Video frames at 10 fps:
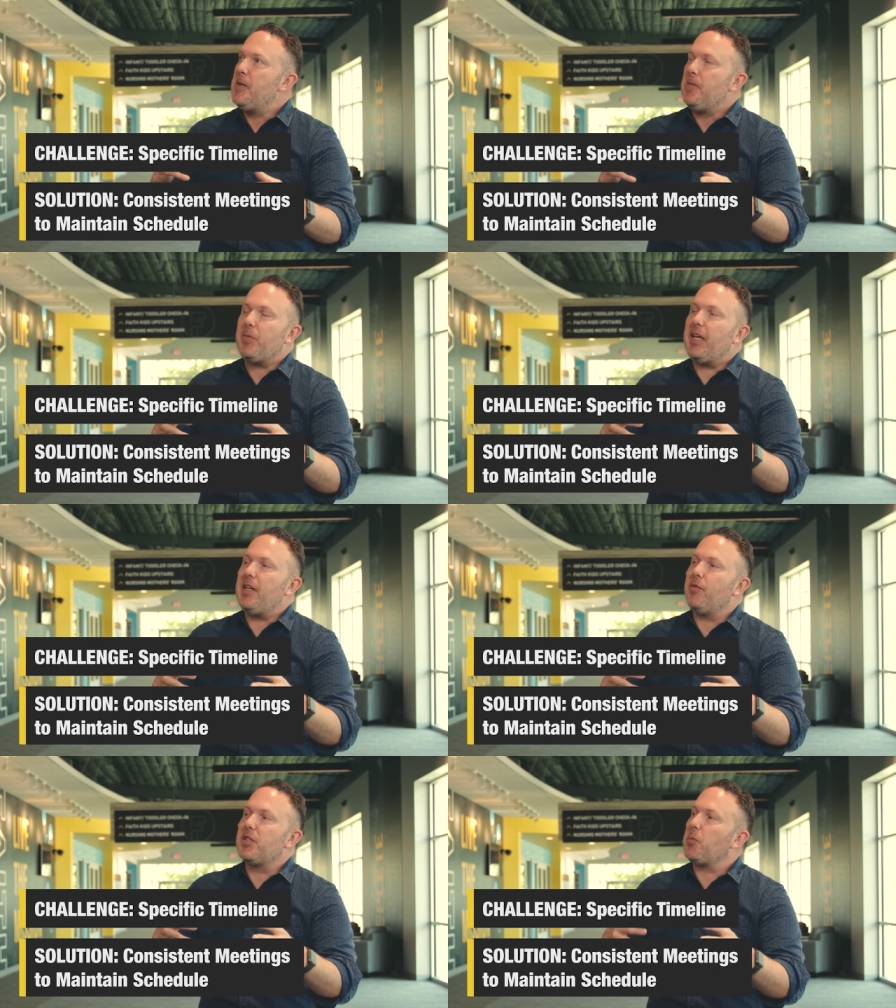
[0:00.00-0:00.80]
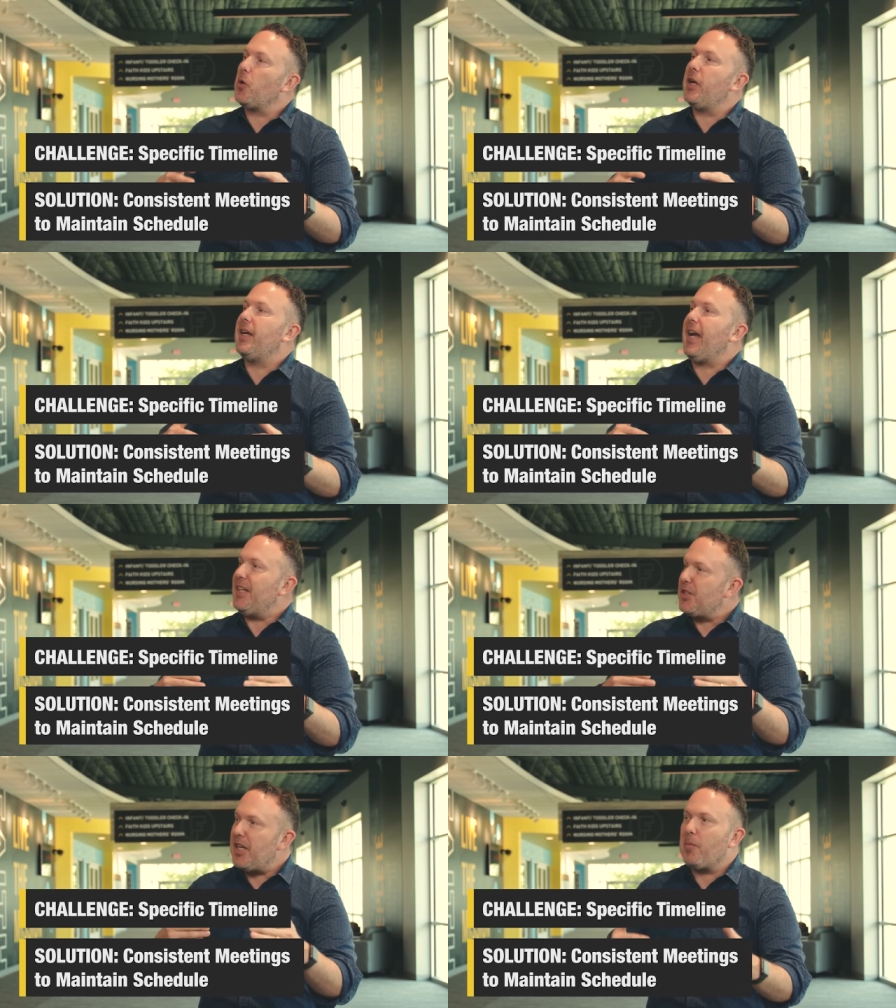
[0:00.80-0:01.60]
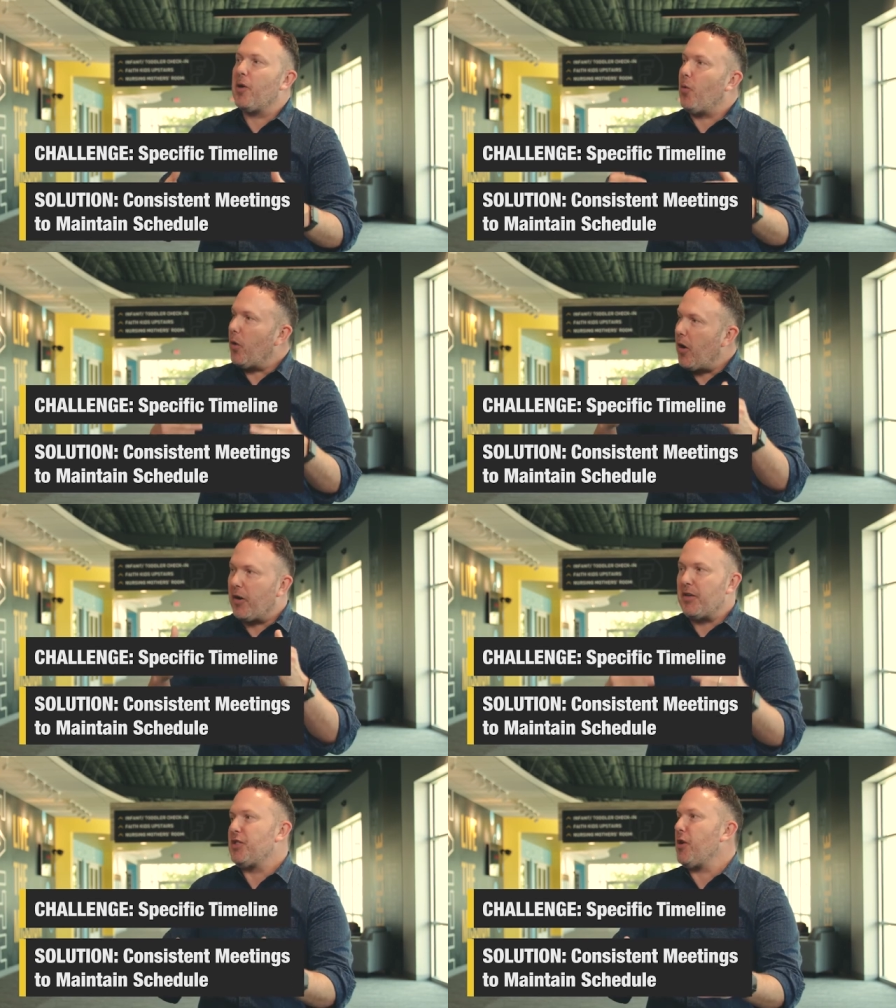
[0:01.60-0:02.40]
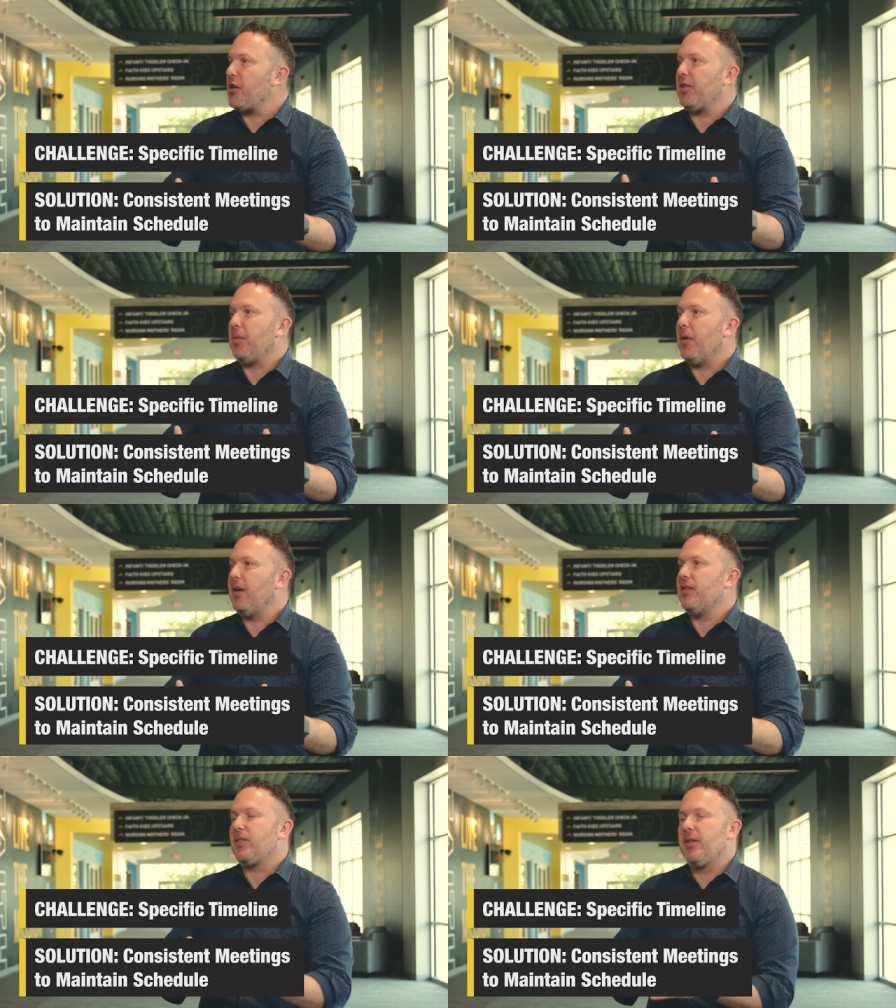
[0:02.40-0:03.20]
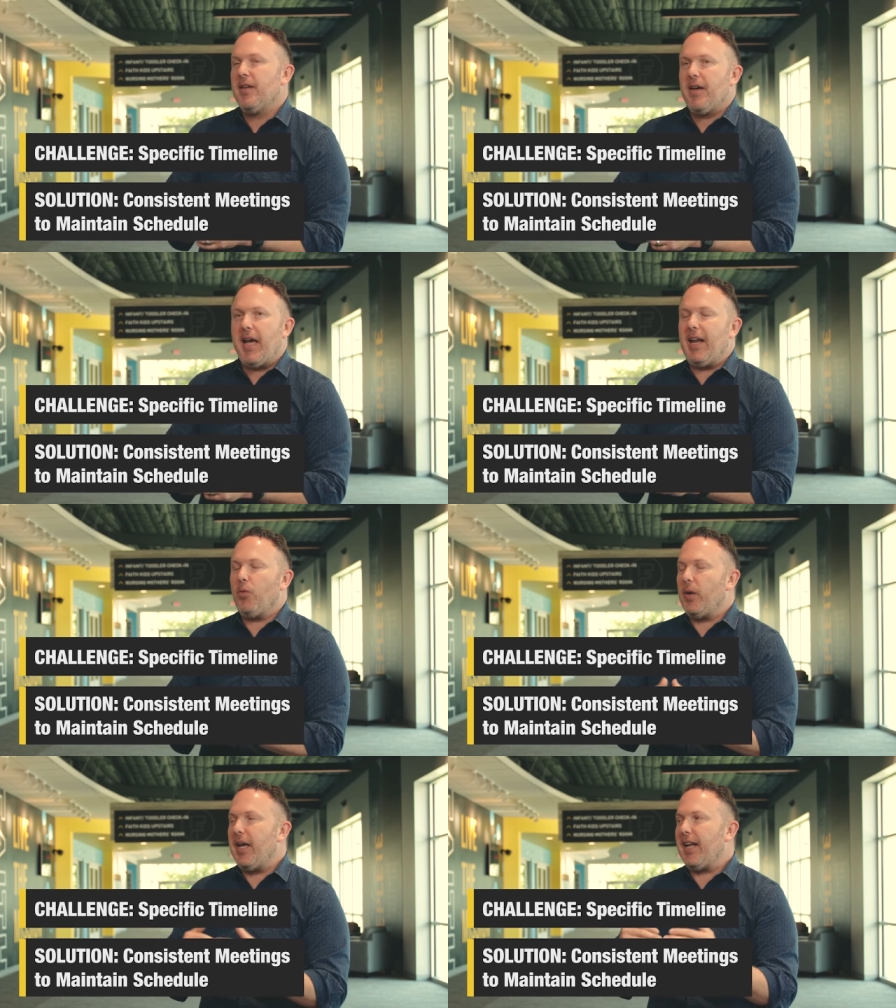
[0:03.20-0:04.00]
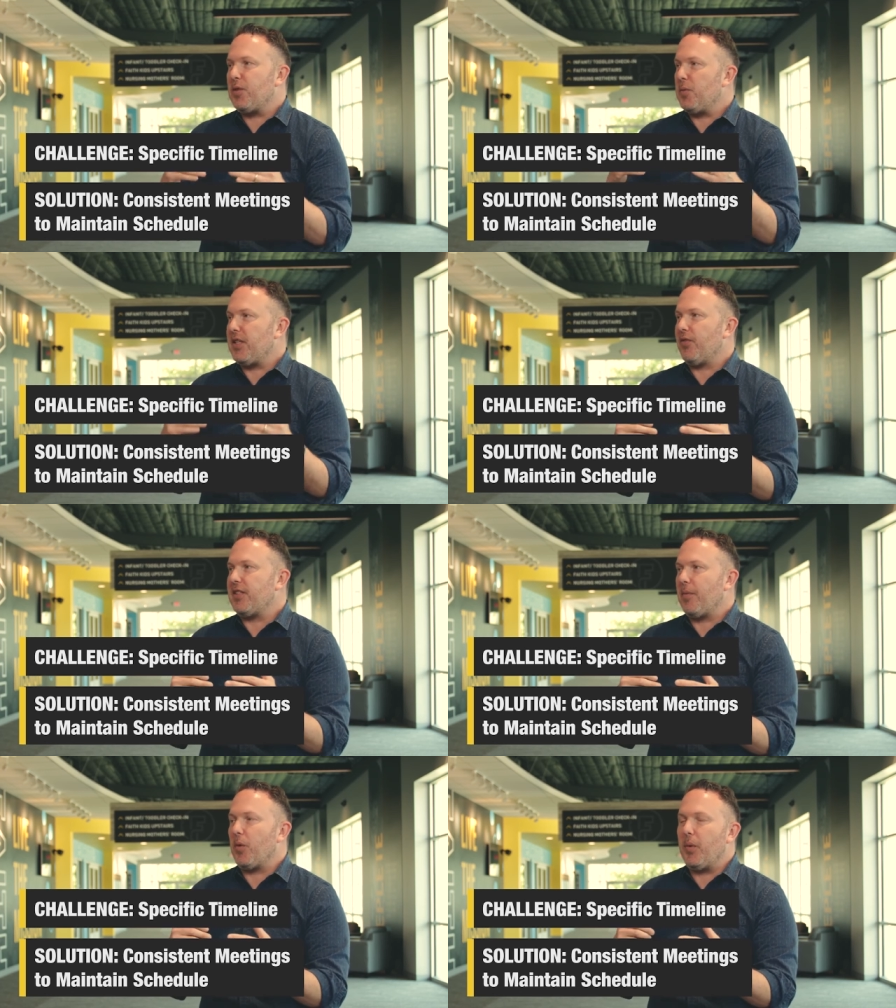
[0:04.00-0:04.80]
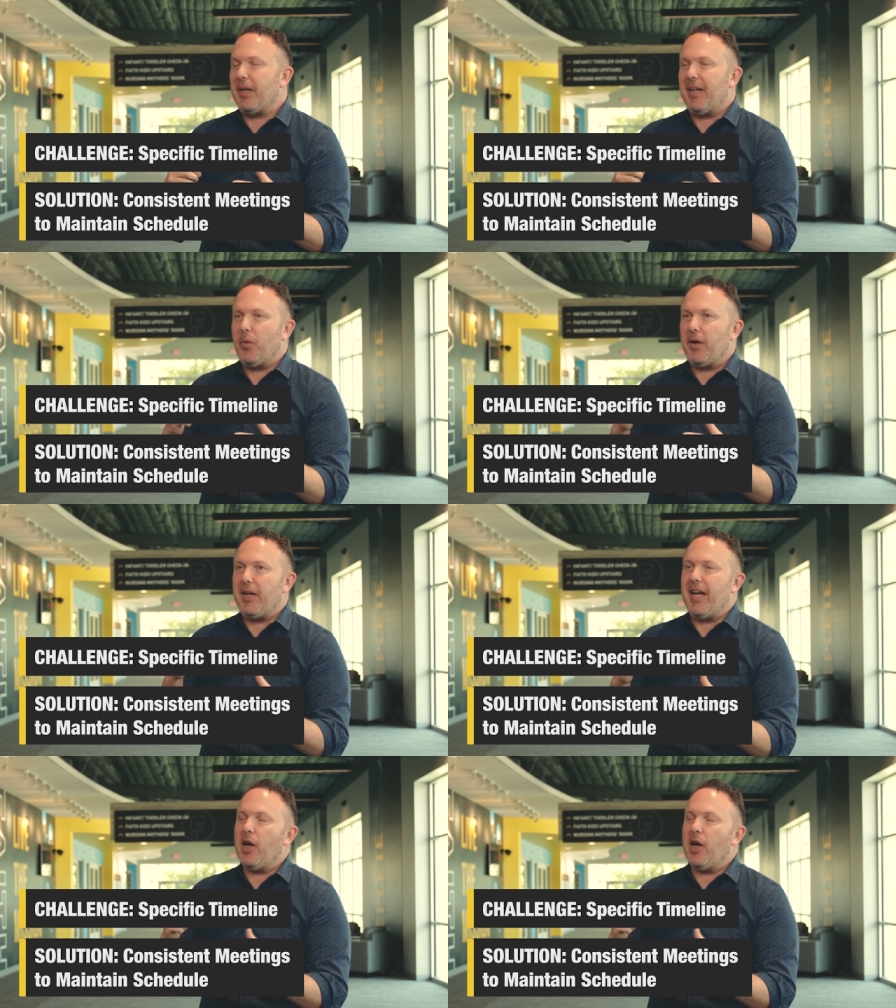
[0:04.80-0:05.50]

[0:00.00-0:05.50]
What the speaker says: End of spring and summer were our construction months, and we had a specific timeline when to nail.